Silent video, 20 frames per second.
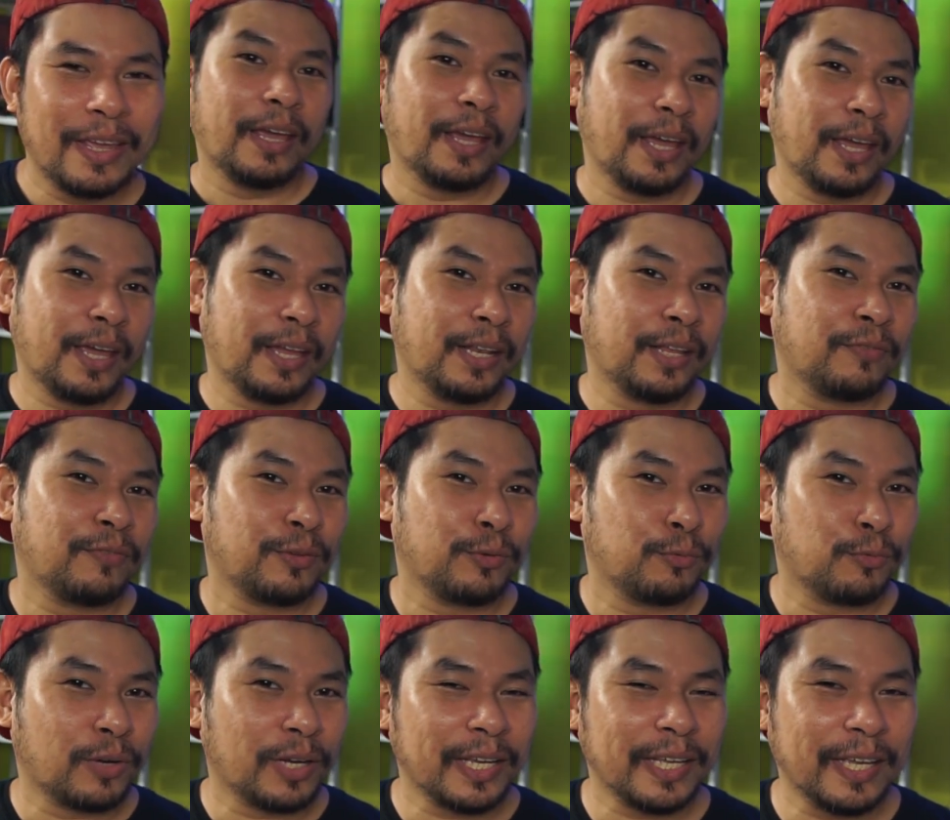And if you
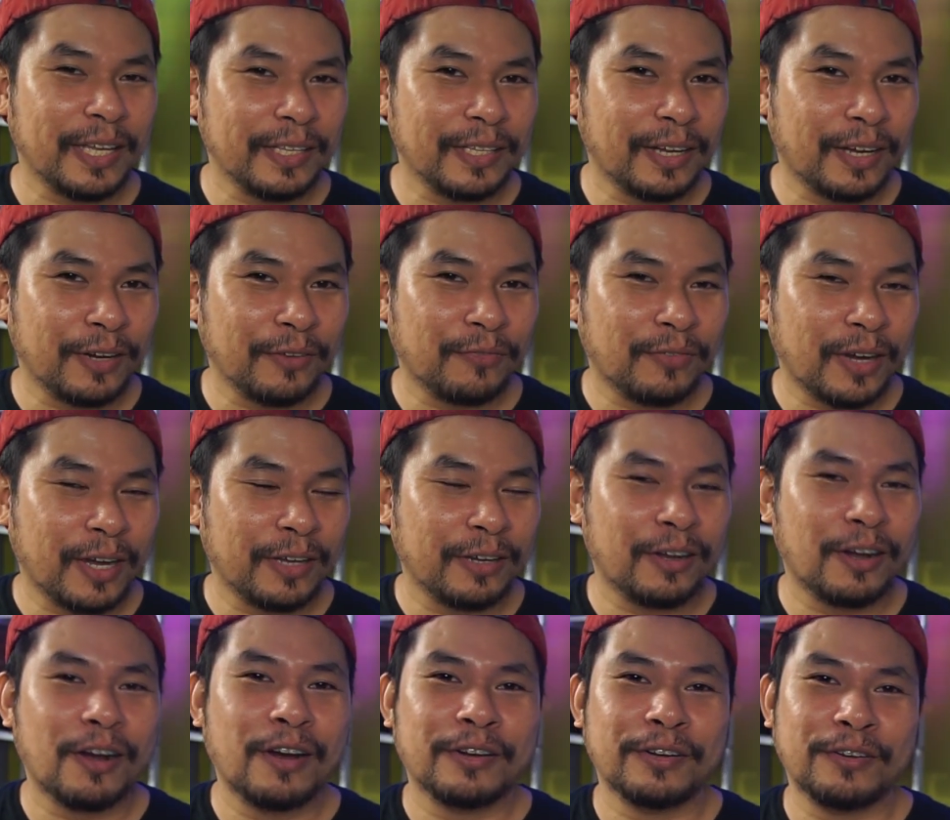want to get notified
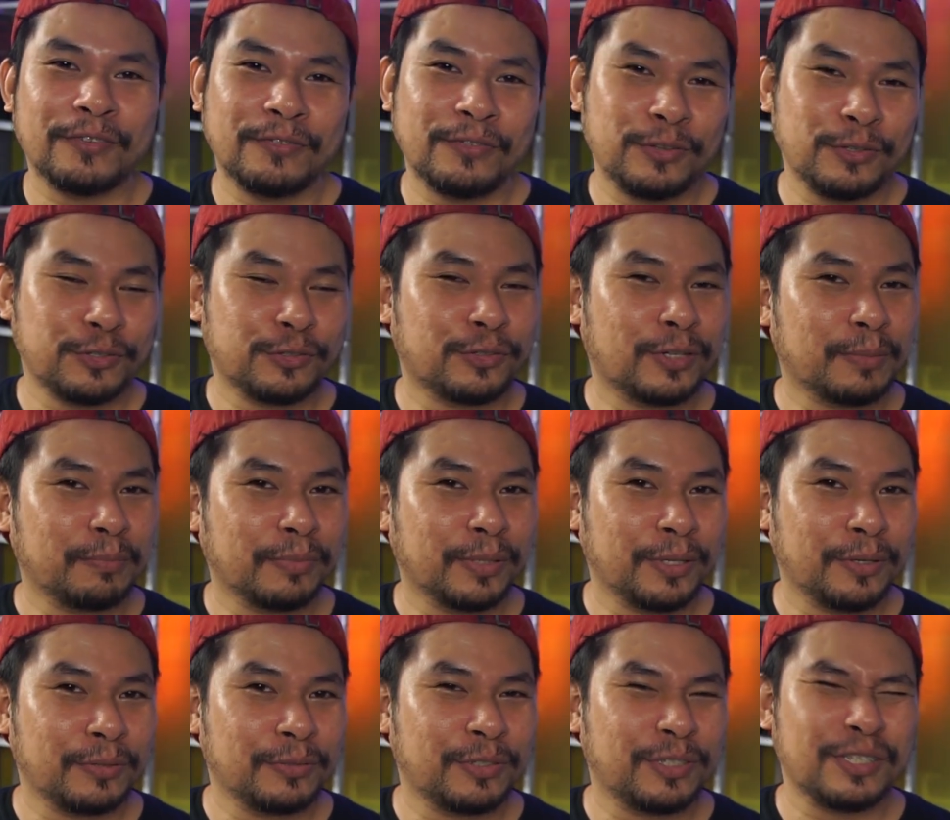on our future
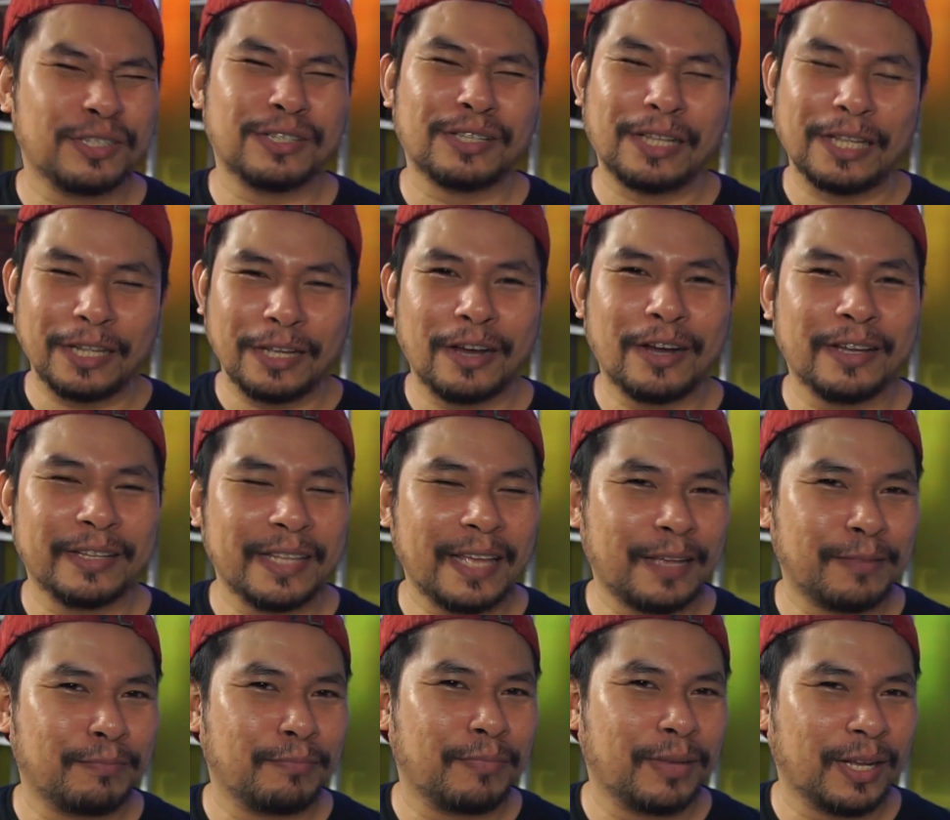uploads, just click on
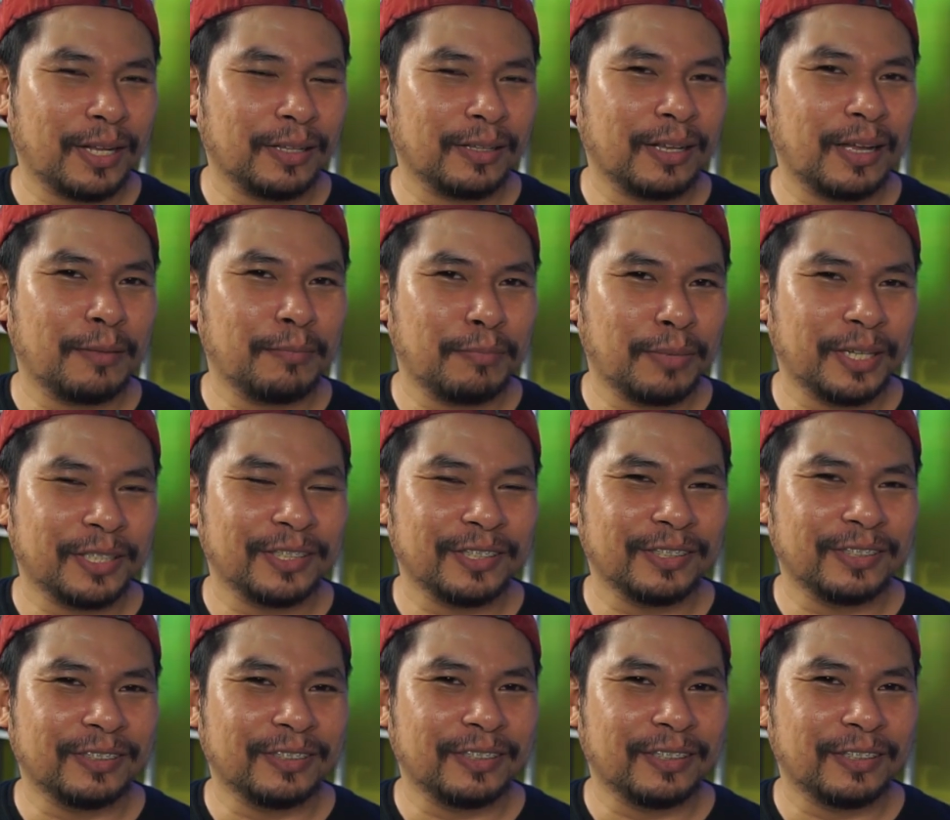that bell
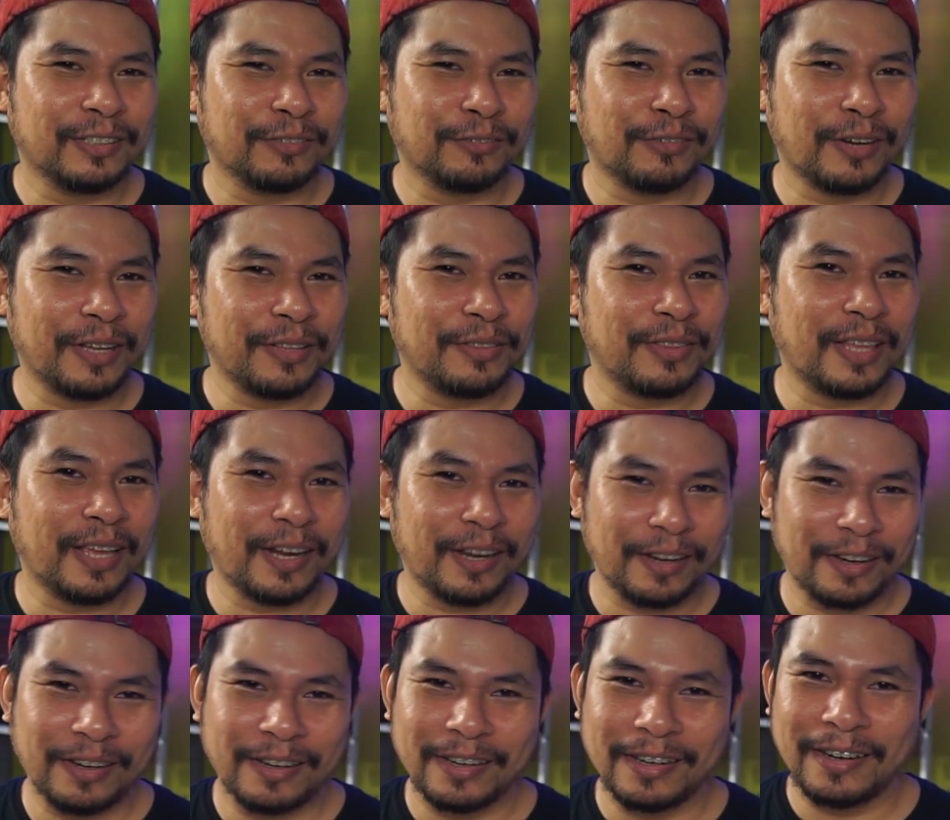button right
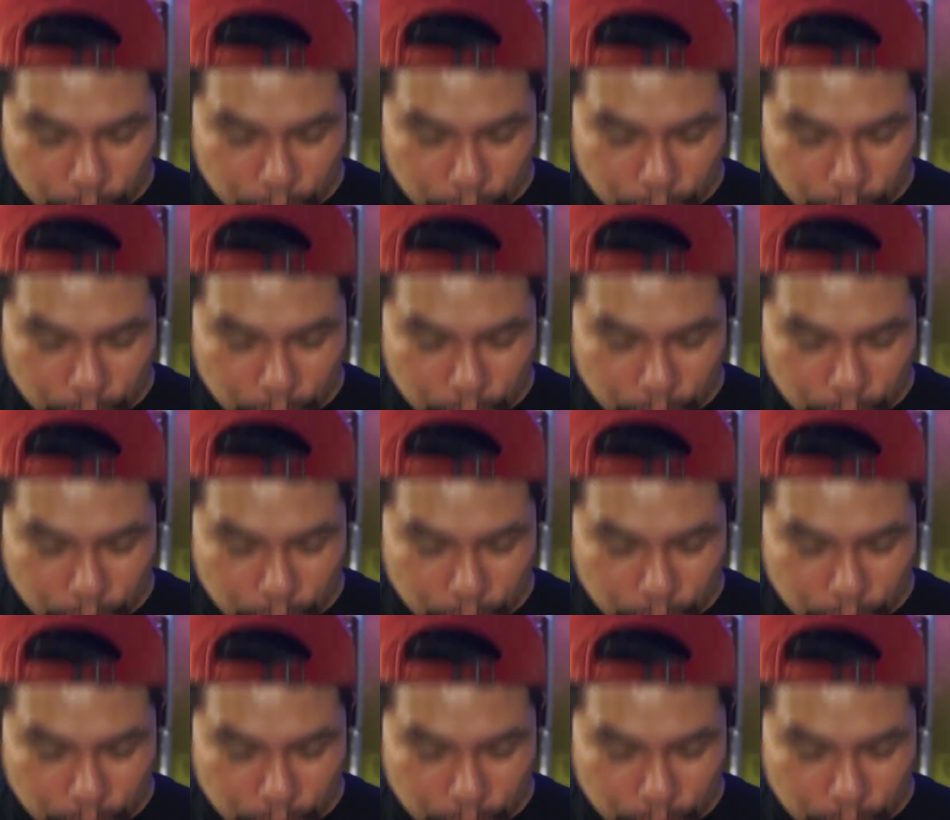there.